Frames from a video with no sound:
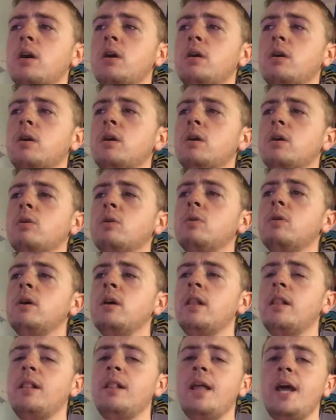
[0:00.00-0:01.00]

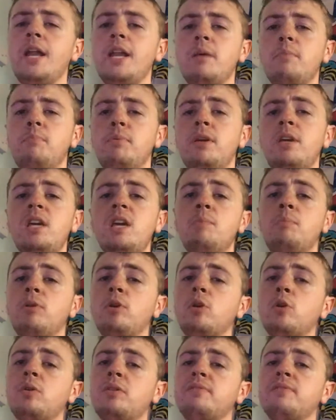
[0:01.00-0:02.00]
let it be
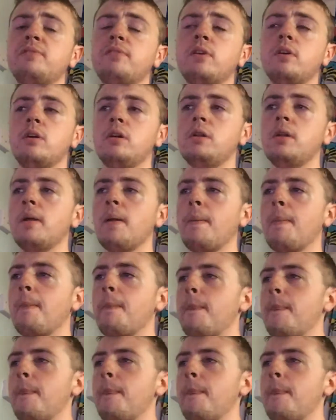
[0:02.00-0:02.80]
beautiful.